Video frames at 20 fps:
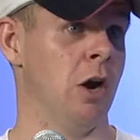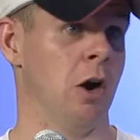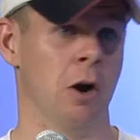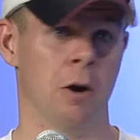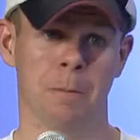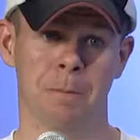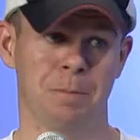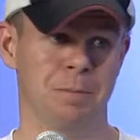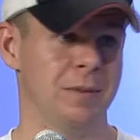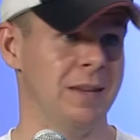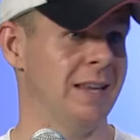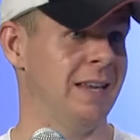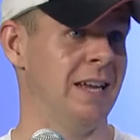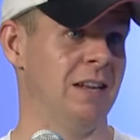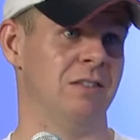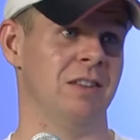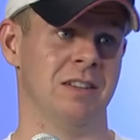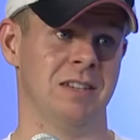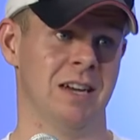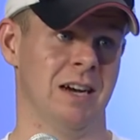and he is an
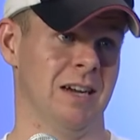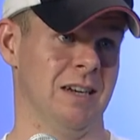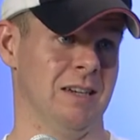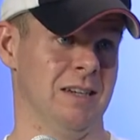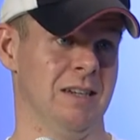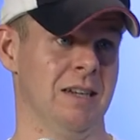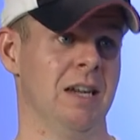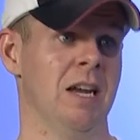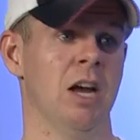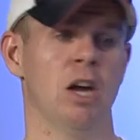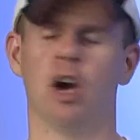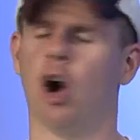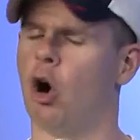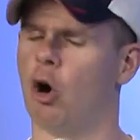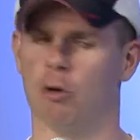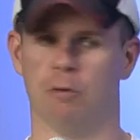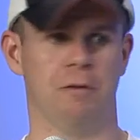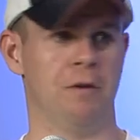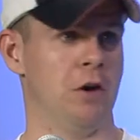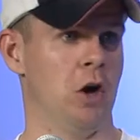excellent defensive third oh,
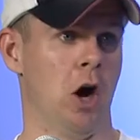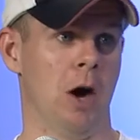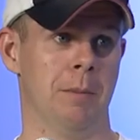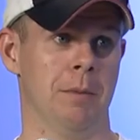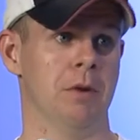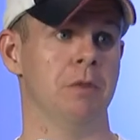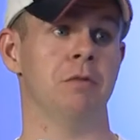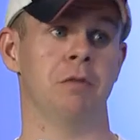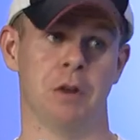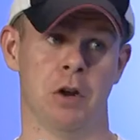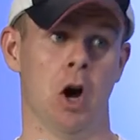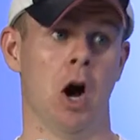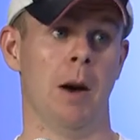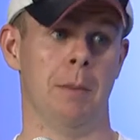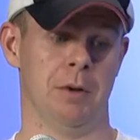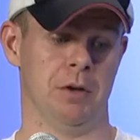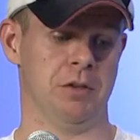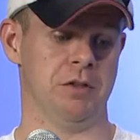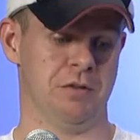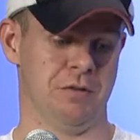baseman, oh, phenomenal, as well.
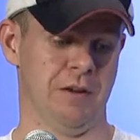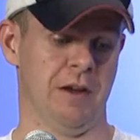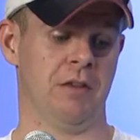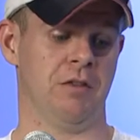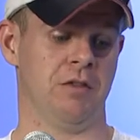so, defense. so,